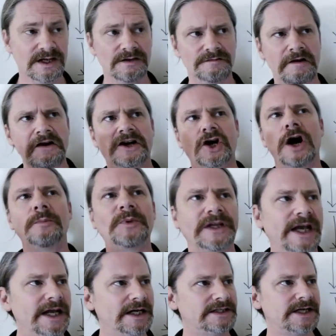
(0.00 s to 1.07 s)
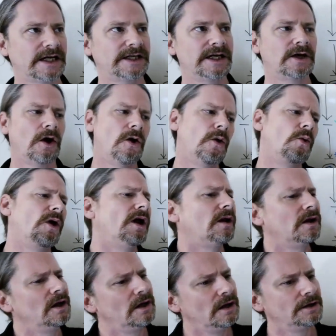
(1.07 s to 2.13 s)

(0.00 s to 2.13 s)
Very complicated technique. Oh, well,